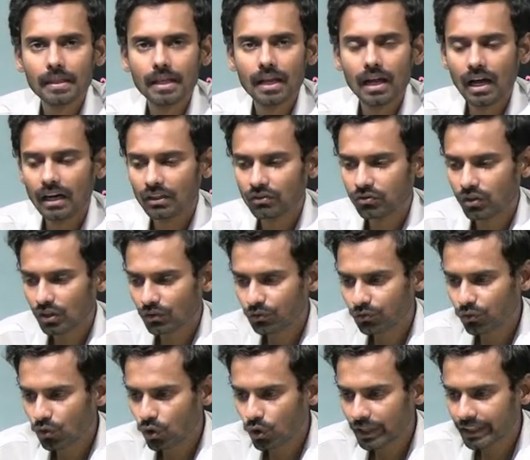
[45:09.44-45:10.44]
And for
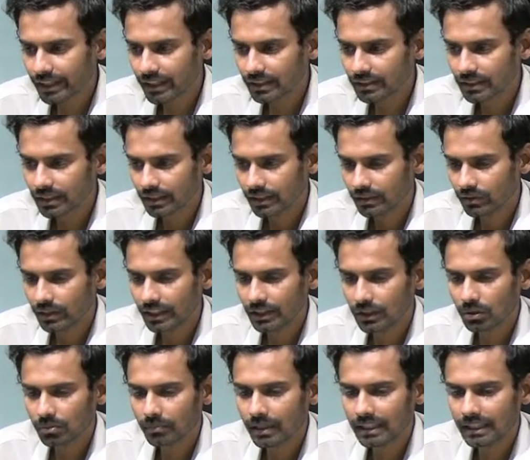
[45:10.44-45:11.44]
4 years, you need to
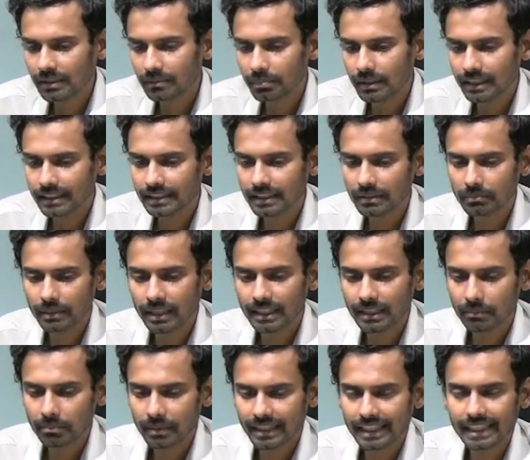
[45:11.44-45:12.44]
multiply the
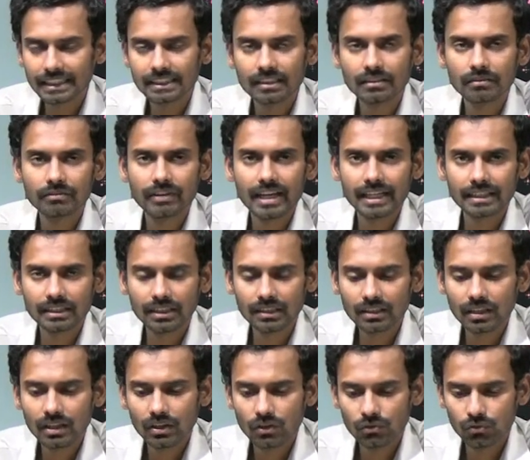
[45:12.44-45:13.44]
multiplication factor
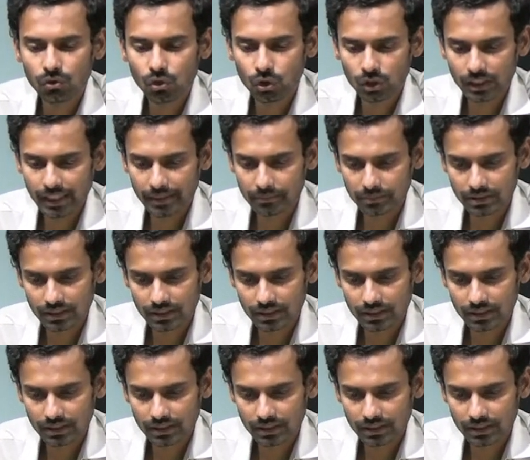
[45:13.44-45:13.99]
4 times,